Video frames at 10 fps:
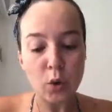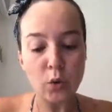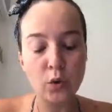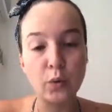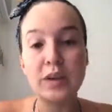
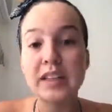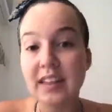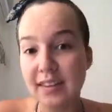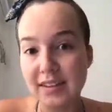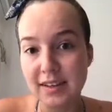the reason that
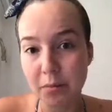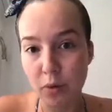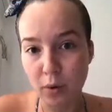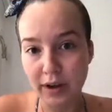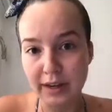this is
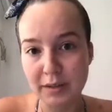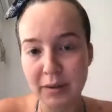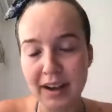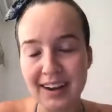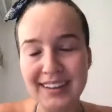important is
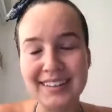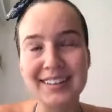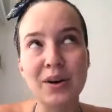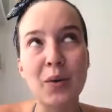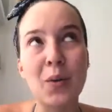because
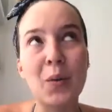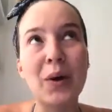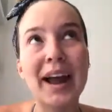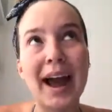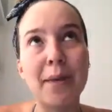
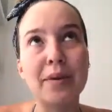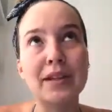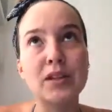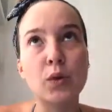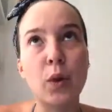what
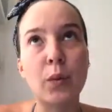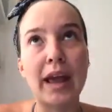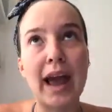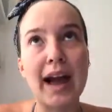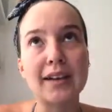happens when
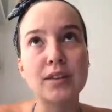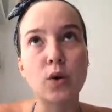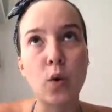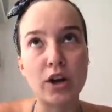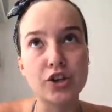we ask
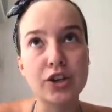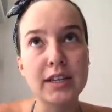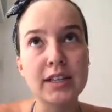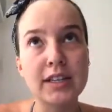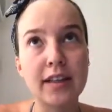
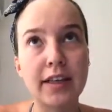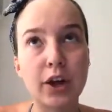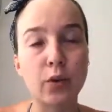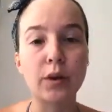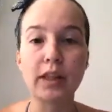questions that
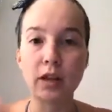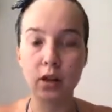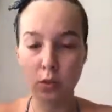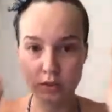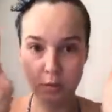are really
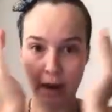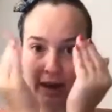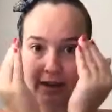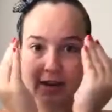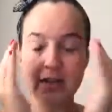
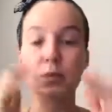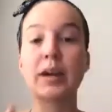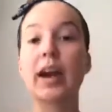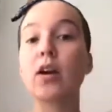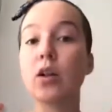closed-minded is we
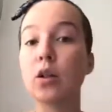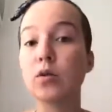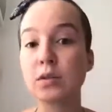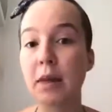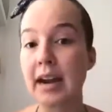get
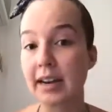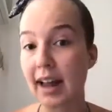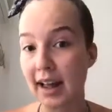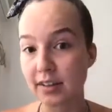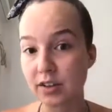closed-minded
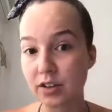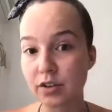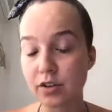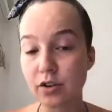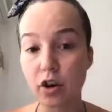
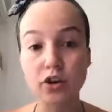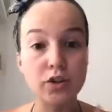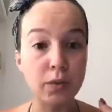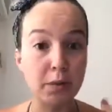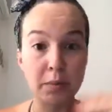answers, not
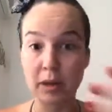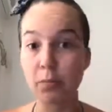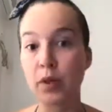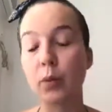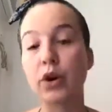just from the
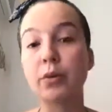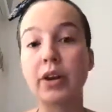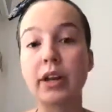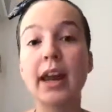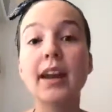people that we're
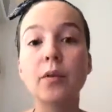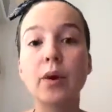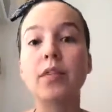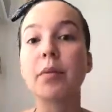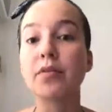communicating
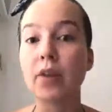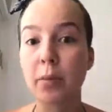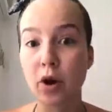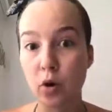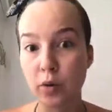with, but from
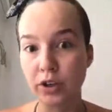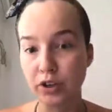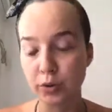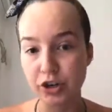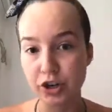our own
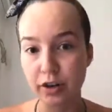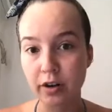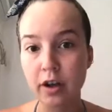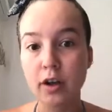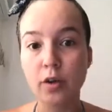intuition,
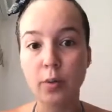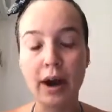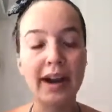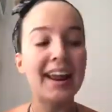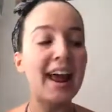
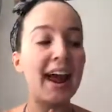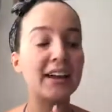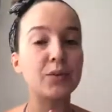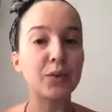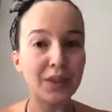right? And
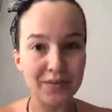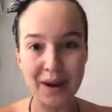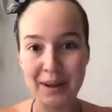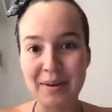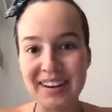it's really
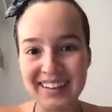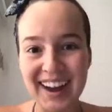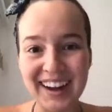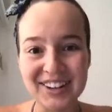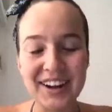funny because I
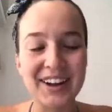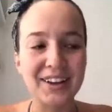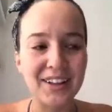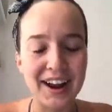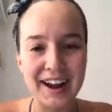actually had a
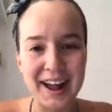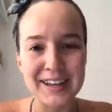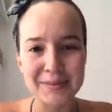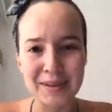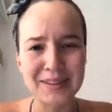client
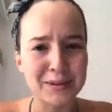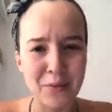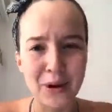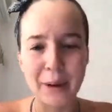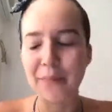ask me this
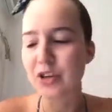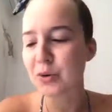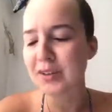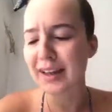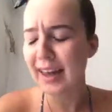morning. She
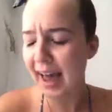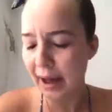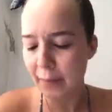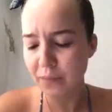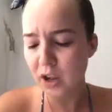was like,
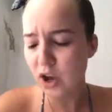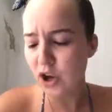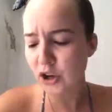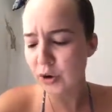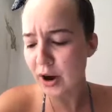Kat,
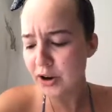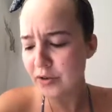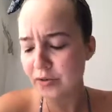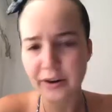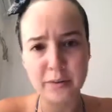you know how
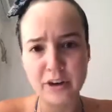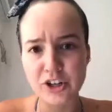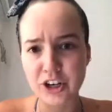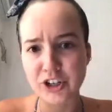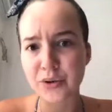you're very much
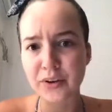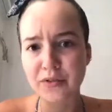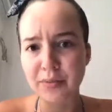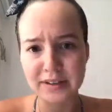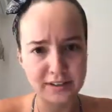an
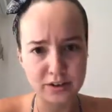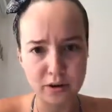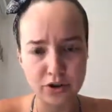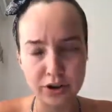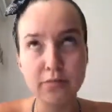intuitive business
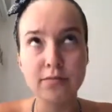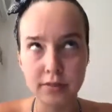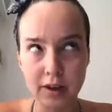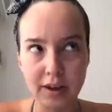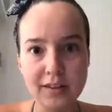coaching?
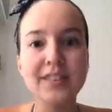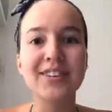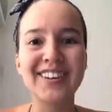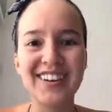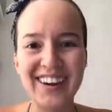Yes.
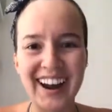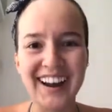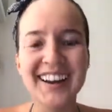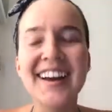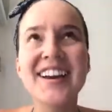Okay.
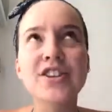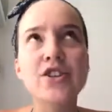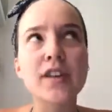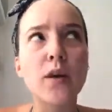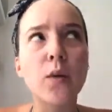
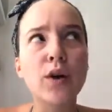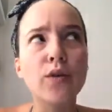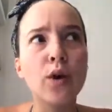She's like, well,